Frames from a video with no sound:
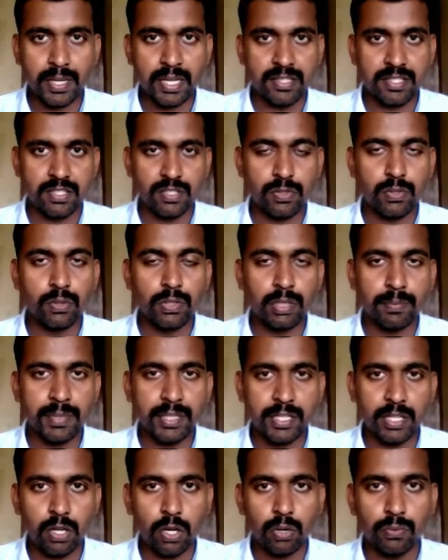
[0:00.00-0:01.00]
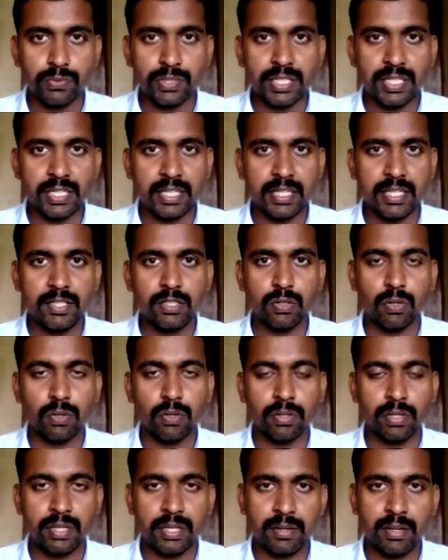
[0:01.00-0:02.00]
passes through the middle of the earth
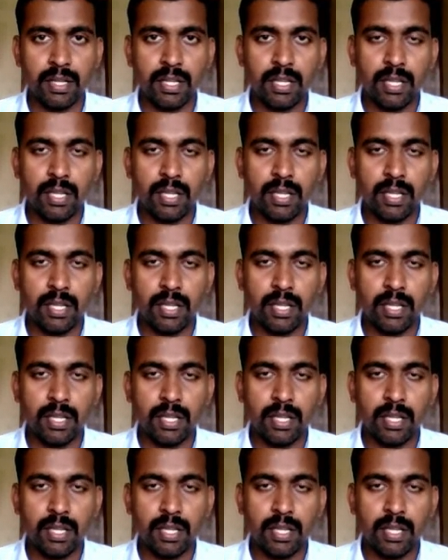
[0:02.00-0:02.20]
on